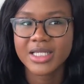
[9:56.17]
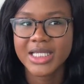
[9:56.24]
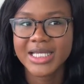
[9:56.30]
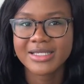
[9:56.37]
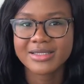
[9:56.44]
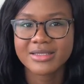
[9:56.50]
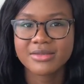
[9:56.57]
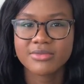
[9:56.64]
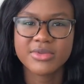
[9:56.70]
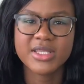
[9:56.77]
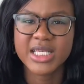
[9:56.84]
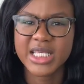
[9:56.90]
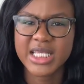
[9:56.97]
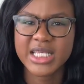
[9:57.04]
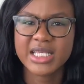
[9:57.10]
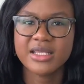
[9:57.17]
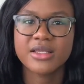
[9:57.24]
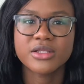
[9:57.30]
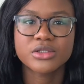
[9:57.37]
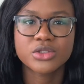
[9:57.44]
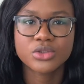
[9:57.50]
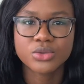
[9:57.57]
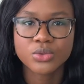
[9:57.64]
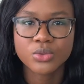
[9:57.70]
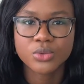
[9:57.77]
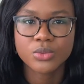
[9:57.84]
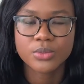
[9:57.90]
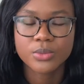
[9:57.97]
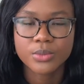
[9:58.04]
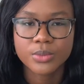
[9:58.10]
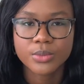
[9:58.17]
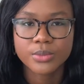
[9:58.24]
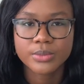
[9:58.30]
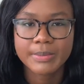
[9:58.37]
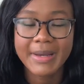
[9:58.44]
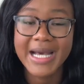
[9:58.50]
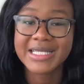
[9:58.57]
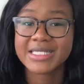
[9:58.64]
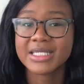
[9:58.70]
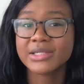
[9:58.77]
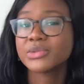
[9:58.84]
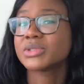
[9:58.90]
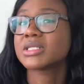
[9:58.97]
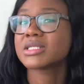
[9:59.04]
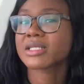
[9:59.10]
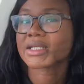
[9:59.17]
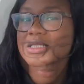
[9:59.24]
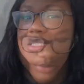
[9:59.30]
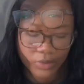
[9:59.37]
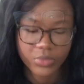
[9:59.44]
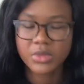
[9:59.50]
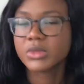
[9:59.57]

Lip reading: is the key to passing with success.